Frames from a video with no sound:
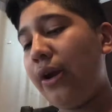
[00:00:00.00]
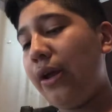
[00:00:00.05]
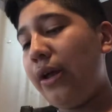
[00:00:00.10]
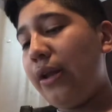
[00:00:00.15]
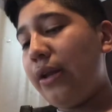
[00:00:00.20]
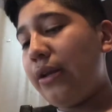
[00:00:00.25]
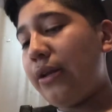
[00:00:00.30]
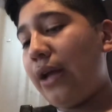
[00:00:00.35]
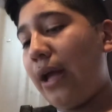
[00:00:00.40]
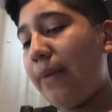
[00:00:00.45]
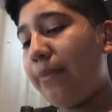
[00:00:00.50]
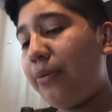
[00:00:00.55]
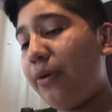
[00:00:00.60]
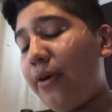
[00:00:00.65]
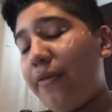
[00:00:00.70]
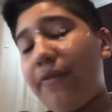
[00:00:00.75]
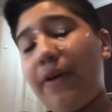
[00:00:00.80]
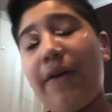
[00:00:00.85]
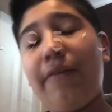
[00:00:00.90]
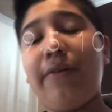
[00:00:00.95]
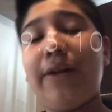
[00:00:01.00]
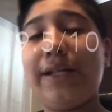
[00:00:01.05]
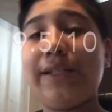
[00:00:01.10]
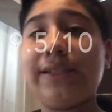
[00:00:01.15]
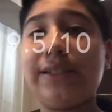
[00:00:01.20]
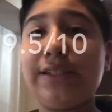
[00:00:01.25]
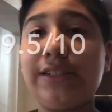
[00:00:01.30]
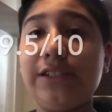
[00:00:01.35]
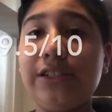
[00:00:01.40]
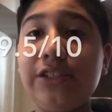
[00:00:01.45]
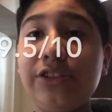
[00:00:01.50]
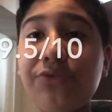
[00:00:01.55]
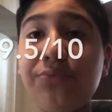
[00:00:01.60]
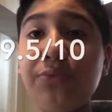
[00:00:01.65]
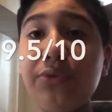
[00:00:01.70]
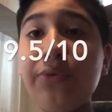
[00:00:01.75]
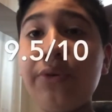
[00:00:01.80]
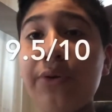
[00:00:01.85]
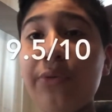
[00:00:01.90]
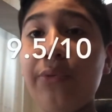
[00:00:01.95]
9.5 out of 10. This
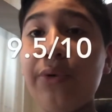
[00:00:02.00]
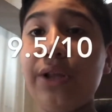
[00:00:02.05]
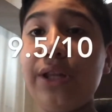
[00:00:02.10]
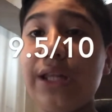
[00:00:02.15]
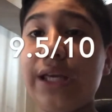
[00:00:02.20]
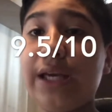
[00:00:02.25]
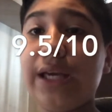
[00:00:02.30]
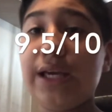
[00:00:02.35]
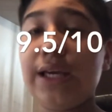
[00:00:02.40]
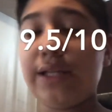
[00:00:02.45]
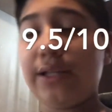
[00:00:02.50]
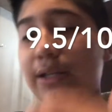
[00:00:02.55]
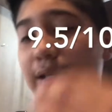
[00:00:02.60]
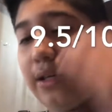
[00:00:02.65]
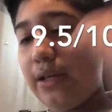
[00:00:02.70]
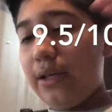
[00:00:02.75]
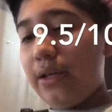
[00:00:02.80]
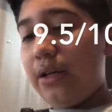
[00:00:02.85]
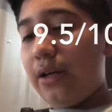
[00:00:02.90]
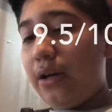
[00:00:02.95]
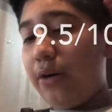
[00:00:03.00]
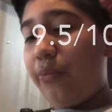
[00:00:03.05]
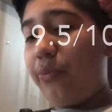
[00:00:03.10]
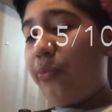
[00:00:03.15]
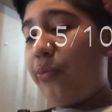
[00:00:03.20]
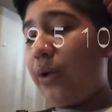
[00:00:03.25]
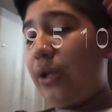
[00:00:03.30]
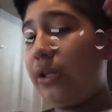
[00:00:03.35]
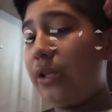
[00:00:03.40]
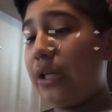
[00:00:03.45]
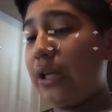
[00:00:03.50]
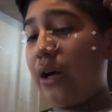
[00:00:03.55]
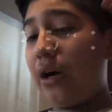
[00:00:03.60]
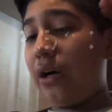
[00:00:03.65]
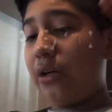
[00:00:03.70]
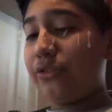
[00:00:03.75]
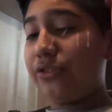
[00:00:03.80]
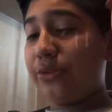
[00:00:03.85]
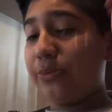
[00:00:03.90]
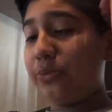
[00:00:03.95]
movie really hit a really
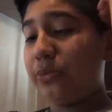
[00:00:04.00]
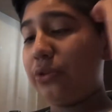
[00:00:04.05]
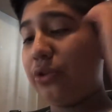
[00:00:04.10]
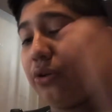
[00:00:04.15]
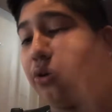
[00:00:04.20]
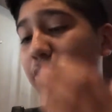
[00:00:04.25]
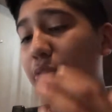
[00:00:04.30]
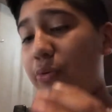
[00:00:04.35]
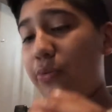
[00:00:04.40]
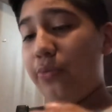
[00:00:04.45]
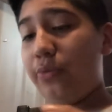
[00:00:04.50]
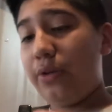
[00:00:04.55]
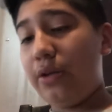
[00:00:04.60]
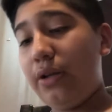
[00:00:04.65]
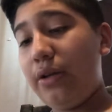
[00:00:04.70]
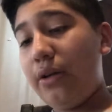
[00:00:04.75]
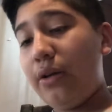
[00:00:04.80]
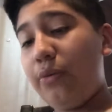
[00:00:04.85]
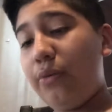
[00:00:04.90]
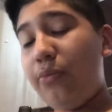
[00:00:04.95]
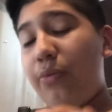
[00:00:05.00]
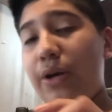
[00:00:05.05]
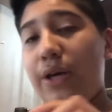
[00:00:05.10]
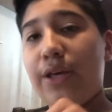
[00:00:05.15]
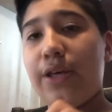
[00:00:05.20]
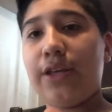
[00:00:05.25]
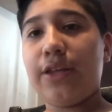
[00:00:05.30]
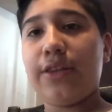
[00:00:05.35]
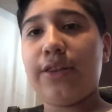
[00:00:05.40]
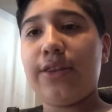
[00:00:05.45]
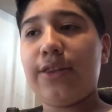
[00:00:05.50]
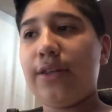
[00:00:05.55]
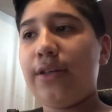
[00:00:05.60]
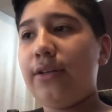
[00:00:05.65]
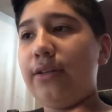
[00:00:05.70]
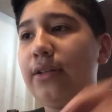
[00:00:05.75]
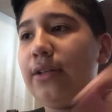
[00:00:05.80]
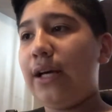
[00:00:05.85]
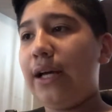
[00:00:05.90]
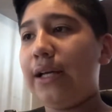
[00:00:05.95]
awesome tone with
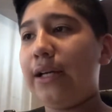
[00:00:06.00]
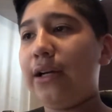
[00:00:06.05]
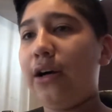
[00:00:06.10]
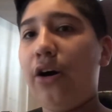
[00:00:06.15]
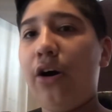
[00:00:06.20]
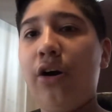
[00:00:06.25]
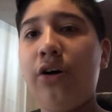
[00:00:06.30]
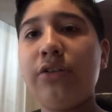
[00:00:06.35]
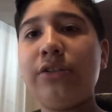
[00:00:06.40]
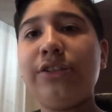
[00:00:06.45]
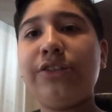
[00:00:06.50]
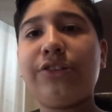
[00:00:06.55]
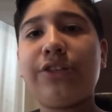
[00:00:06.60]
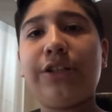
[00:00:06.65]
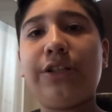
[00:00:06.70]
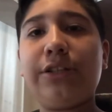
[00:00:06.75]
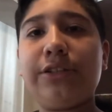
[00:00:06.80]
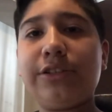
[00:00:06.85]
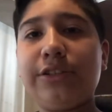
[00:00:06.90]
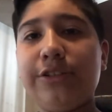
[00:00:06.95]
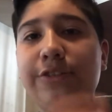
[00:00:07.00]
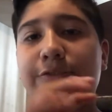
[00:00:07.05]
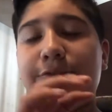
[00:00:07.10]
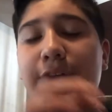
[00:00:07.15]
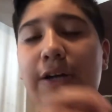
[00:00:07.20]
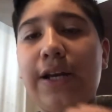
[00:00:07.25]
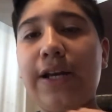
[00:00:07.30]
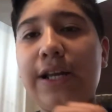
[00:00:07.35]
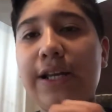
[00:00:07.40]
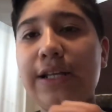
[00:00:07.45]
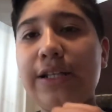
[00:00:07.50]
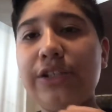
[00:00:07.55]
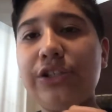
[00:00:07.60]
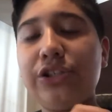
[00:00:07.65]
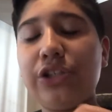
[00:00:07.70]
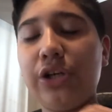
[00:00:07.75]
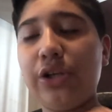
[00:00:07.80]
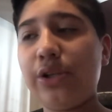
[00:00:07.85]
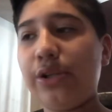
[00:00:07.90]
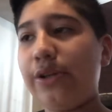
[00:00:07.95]
like all these characters fighting each
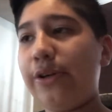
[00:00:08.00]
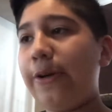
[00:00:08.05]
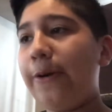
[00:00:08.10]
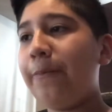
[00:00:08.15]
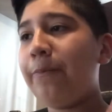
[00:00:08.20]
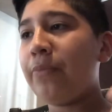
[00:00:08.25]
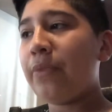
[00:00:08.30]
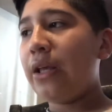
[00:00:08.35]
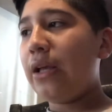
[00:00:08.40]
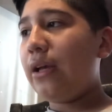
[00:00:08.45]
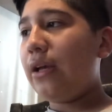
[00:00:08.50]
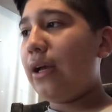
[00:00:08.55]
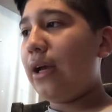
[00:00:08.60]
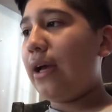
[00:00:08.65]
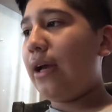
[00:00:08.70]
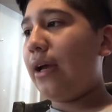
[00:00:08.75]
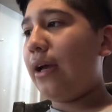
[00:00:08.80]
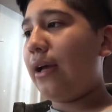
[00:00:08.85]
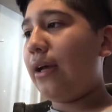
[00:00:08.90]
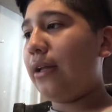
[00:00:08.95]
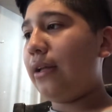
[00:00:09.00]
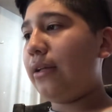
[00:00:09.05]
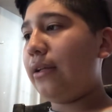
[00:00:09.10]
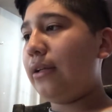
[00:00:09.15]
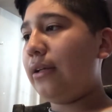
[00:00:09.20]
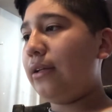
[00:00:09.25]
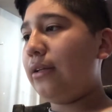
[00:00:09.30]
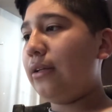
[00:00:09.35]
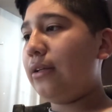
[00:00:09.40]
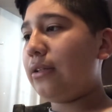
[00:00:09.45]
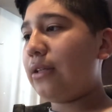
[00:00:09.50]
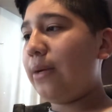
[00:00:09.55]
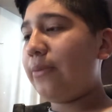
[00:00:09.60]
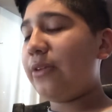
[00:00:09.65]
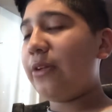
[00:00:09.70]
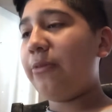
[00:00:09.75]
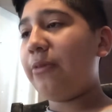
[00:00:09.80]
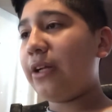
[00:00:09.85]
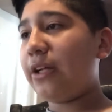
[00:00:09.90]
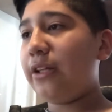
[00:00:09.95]
other, and
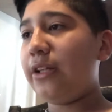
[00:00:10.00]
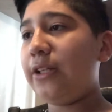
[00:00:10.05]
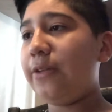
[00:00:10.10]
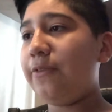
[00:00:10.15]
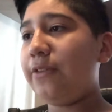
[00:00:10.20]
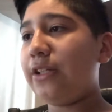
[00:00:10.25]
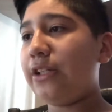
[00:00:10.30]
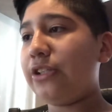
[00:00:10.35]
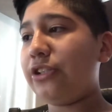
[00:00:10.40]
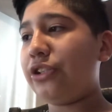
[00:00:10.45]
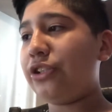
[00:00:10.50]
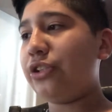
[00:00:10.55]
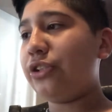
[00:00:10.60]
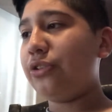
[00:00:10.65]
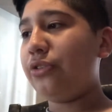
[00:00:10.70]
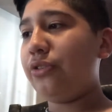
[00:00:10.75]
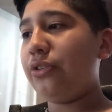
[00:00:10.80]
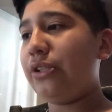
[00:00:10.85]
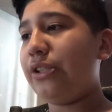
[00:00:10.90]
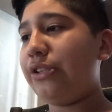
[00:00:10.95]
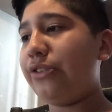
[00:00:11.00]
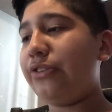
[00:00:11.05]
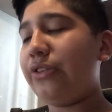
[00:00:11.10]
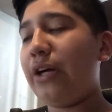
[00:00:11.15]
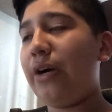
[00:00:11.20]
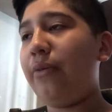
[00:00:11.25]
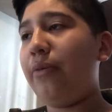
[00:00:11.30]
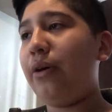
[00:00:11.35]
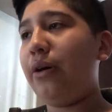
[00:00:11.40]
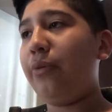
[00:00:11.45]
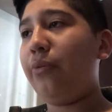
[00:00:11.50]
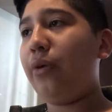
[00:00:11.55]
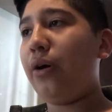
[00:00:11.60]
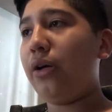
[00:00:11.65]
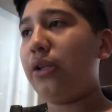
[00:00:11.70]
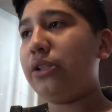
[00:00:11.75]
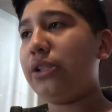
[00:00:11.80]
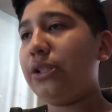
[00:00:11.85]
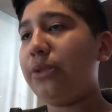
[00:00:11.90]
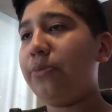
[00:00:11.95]
Captain America leaving his shoes. He's now a
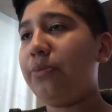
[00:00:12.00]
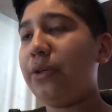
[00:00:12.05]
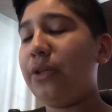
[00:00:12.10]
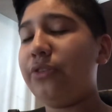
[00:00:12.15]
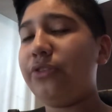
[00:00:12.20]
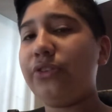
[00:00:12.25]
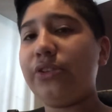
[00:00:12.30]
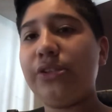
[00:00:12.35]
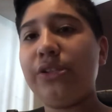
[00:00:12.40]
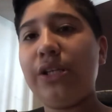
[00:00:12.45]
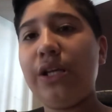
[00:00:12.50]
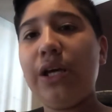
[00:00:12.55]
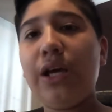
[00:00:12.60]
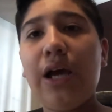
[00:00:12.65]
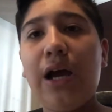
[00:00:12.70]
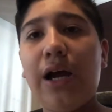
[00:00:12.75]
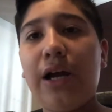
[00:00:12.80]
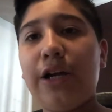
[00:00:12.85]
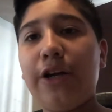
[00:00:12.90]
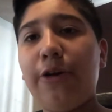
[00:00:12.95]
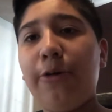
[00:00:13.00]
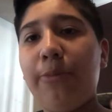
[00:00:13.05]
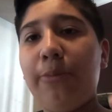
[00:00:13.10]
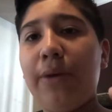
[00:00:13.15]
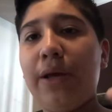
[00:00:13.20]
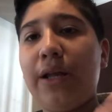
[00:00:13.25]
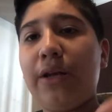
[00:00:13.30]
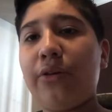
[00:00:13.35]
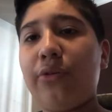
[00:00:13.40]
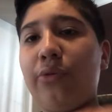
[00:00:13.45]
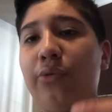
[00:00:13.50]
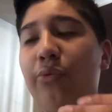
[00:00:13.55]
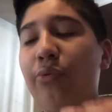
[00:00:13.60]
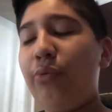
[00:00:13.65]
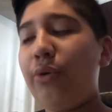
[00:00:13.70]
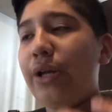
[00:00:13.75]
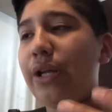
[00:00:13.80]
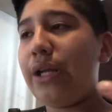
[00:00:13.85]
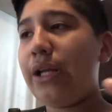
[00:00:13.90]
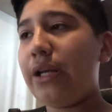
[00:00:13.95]
wanted person. Iron Man
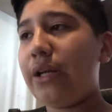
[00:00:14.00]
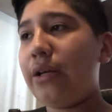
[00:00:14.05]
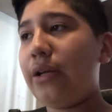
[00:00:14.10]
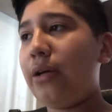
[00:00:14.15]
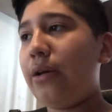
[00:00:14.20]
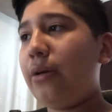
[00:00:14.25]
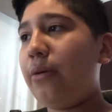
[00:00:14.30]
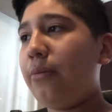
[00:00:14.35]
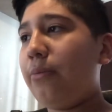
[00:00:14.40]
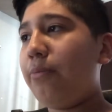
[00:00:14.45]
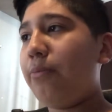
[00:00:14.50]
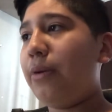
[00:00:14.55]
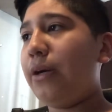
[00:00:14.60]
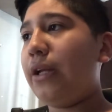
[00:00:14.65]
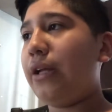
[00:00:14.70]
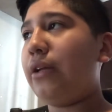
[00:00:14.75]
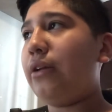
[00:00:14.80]
quitting, but